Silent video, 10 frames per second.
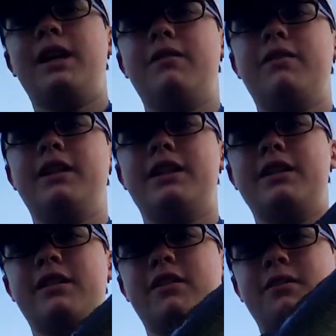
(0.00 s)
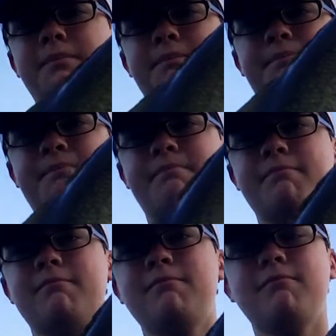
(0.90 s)
fat fish. Um,
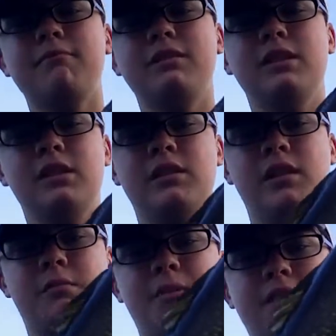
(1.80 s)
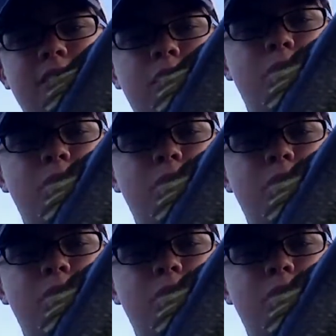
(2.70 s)
I'm about to